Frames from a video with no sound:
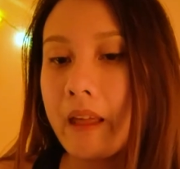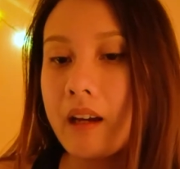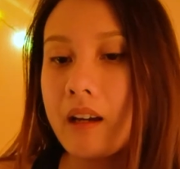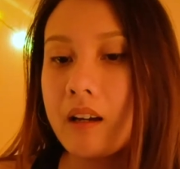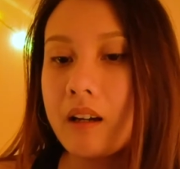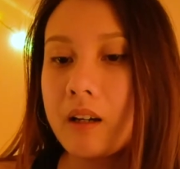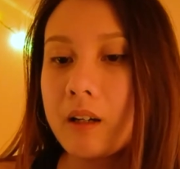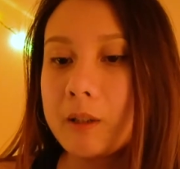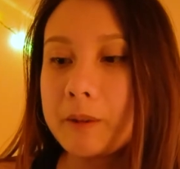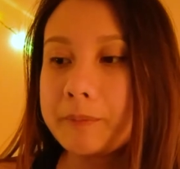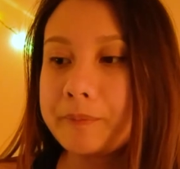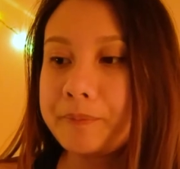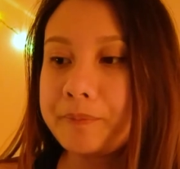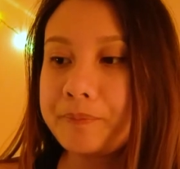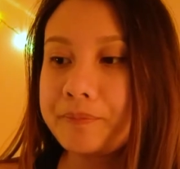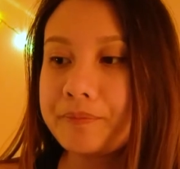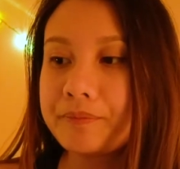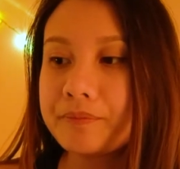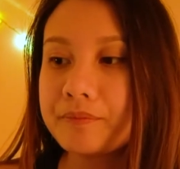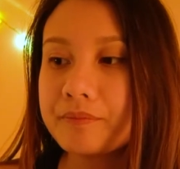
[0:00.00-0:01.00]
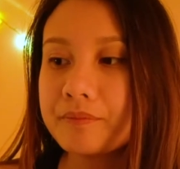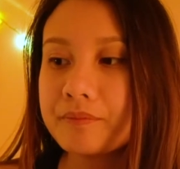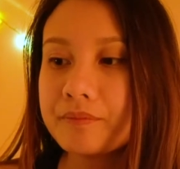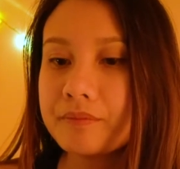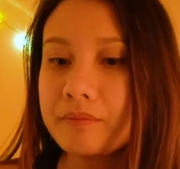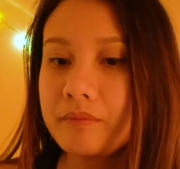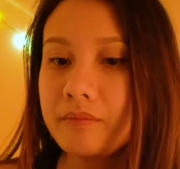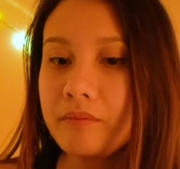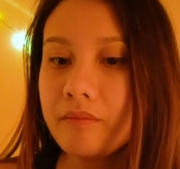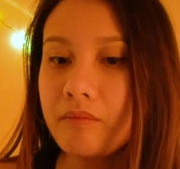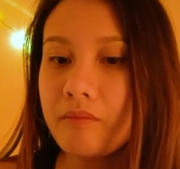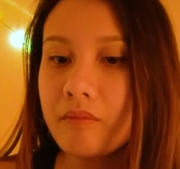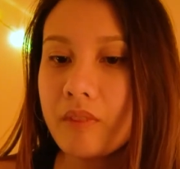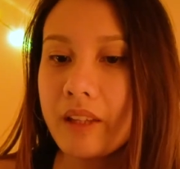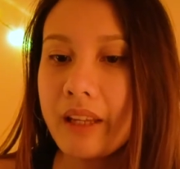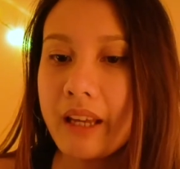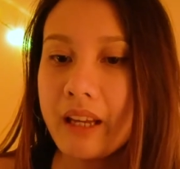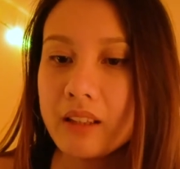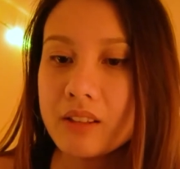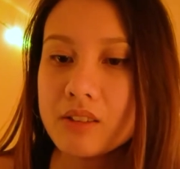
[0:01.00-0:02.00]
Um,
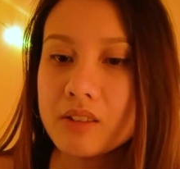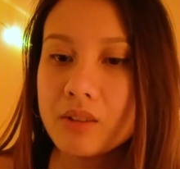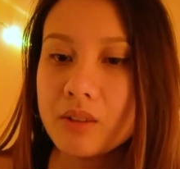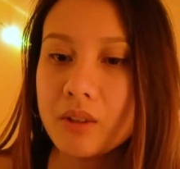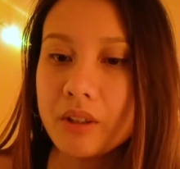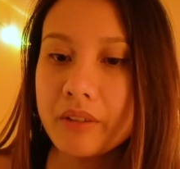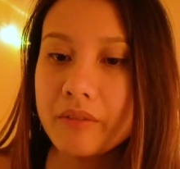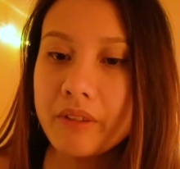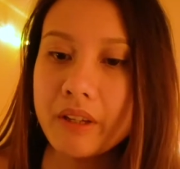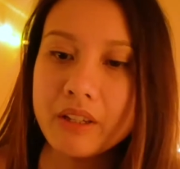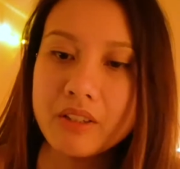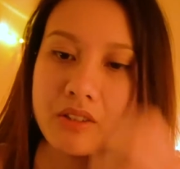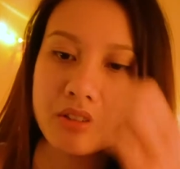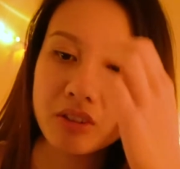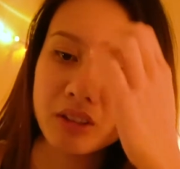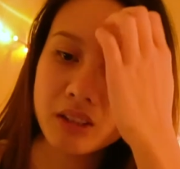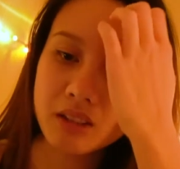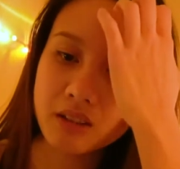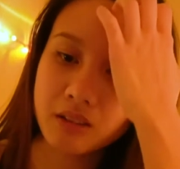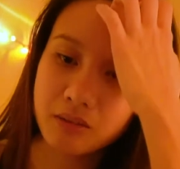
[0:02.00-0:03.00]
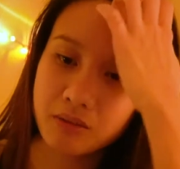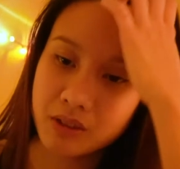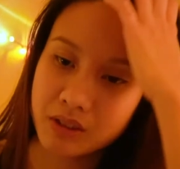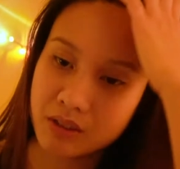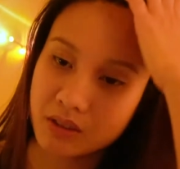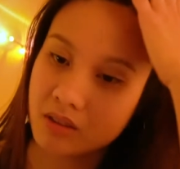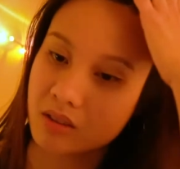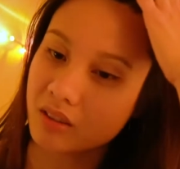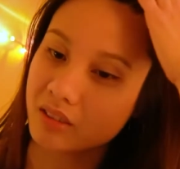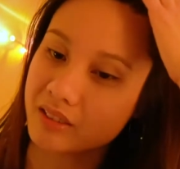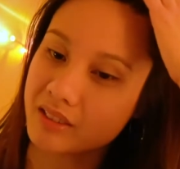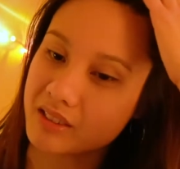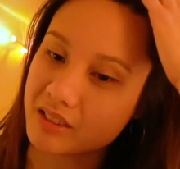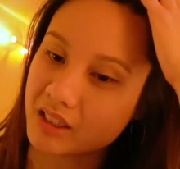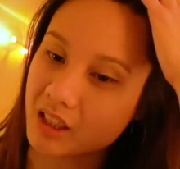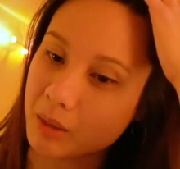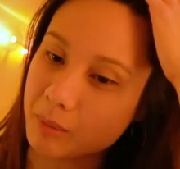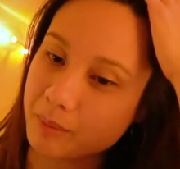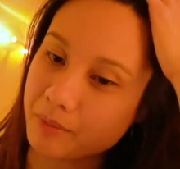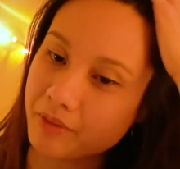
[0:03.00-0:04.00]
yeah, so eventually the physical
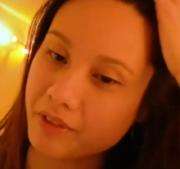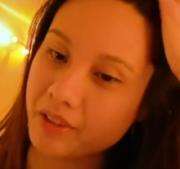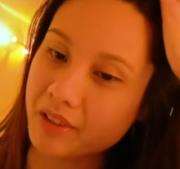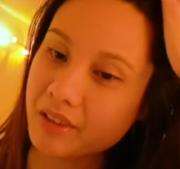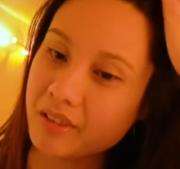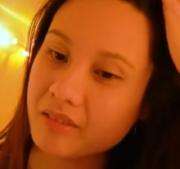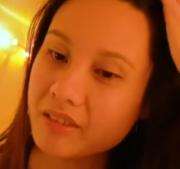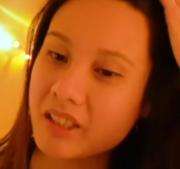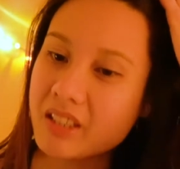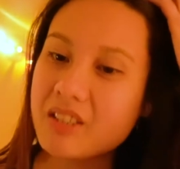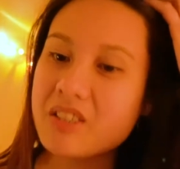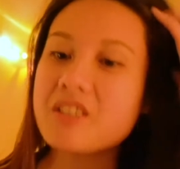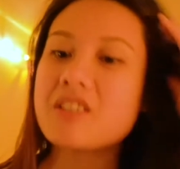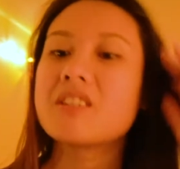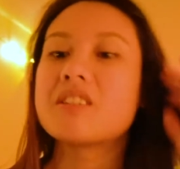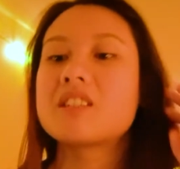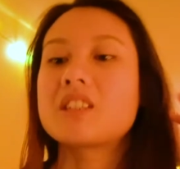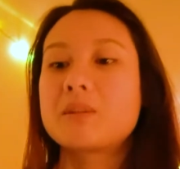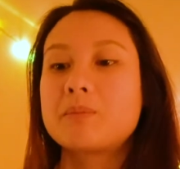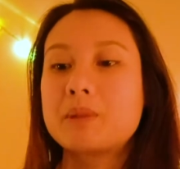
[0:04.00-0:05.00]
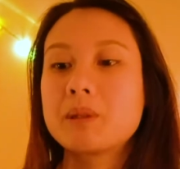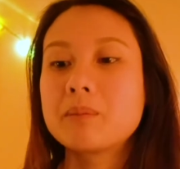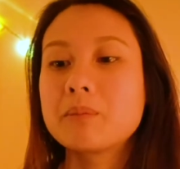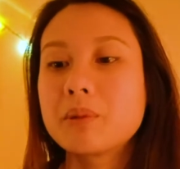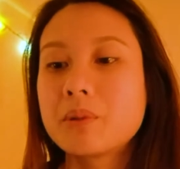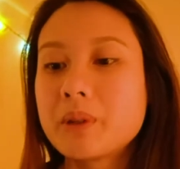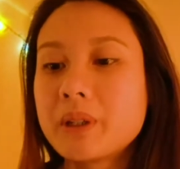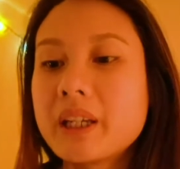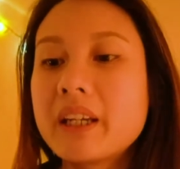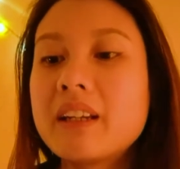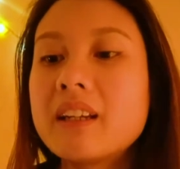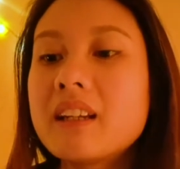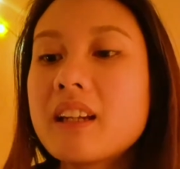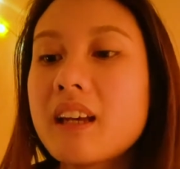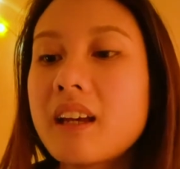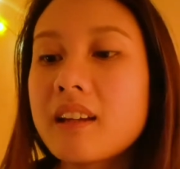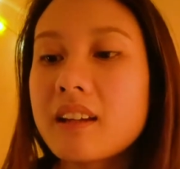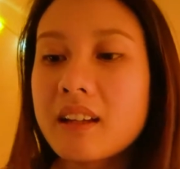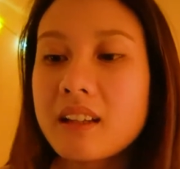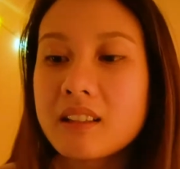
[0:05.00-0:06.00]
discomfort reached a tipping point,
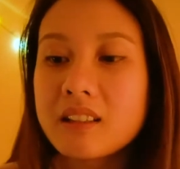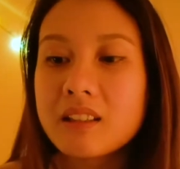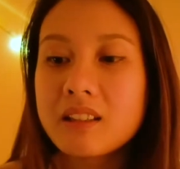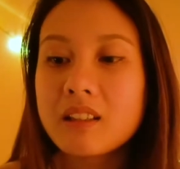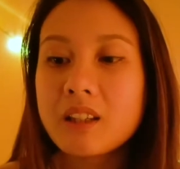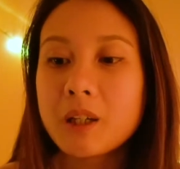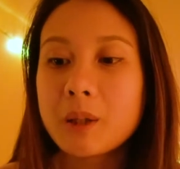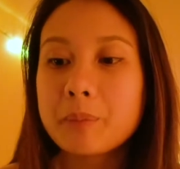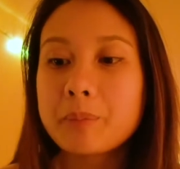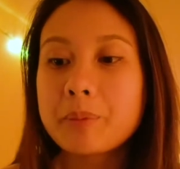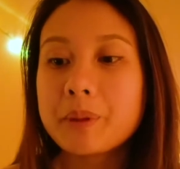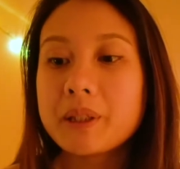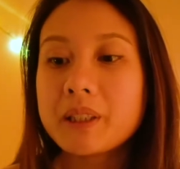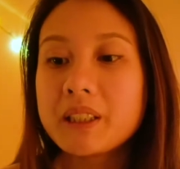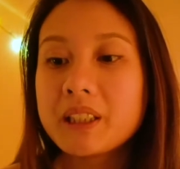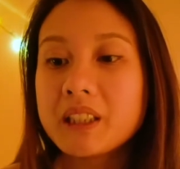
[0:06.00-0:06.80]
and I ended up